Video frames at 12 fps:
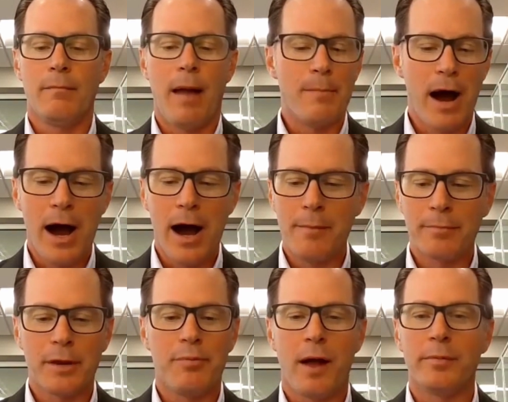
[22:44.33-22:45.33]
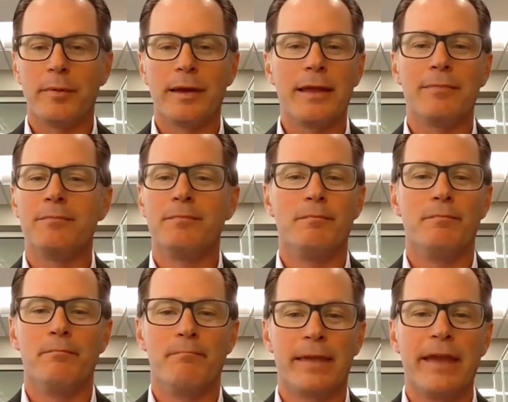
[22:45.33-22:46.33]
mom could probably
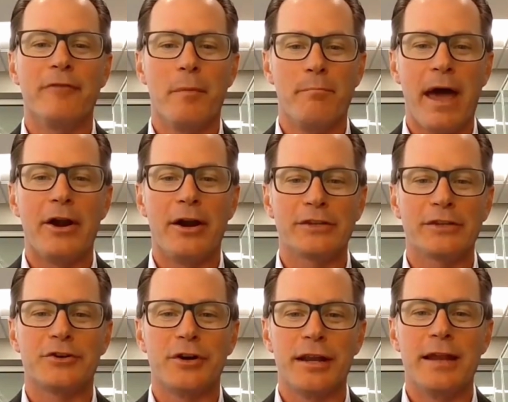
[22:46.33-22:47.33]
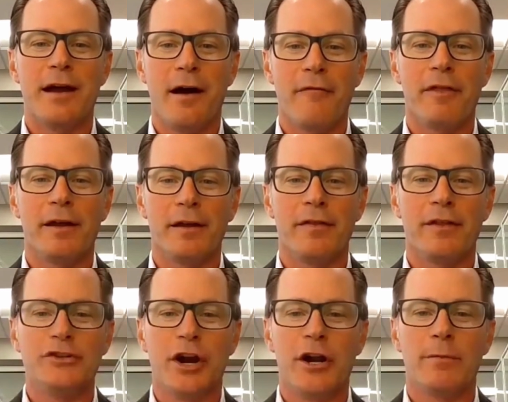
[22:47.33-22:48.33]
give a better history of the
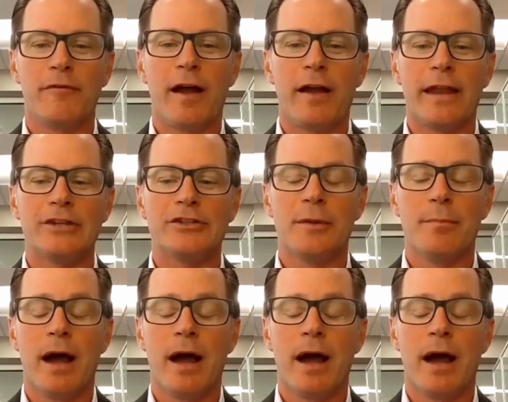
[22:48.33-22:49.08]
charitable foundation,